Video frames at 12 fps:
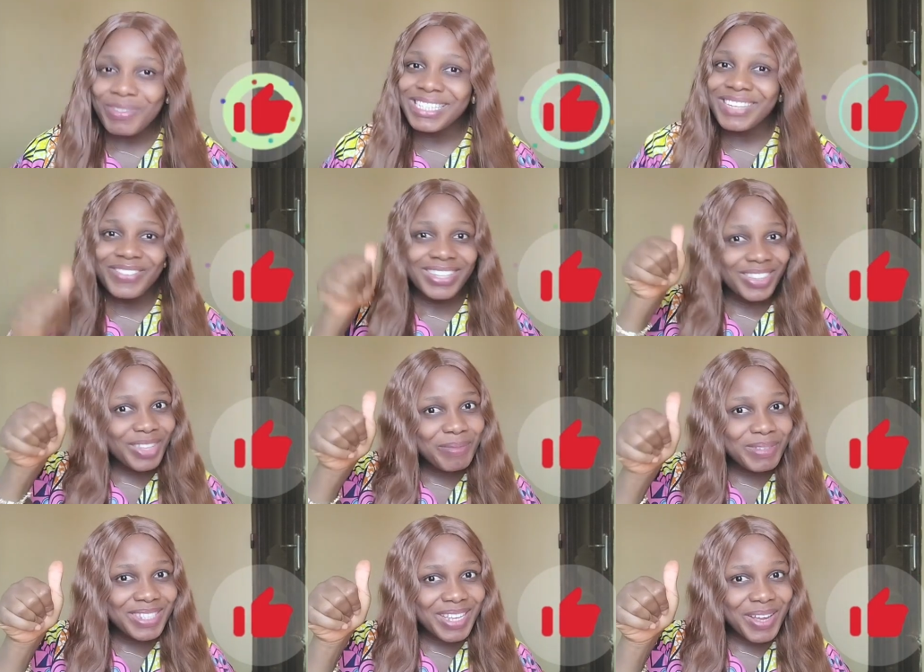please give it a
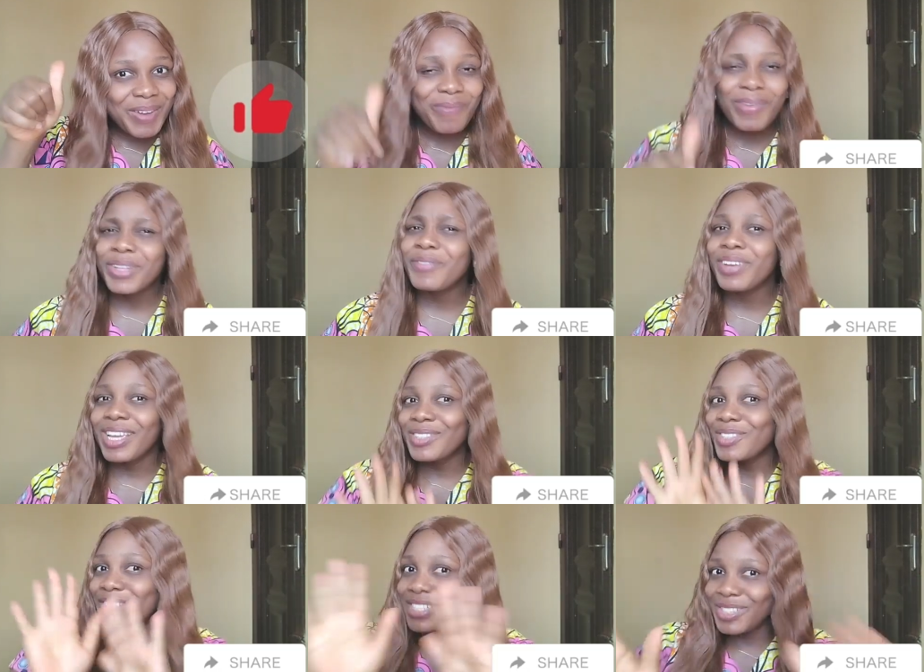thumbs up and don't forget
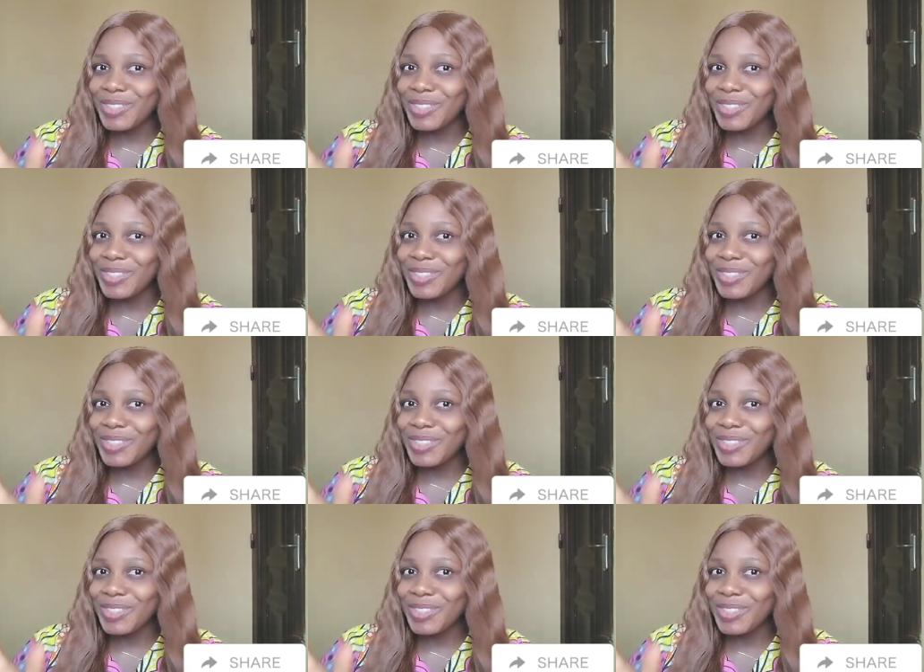to share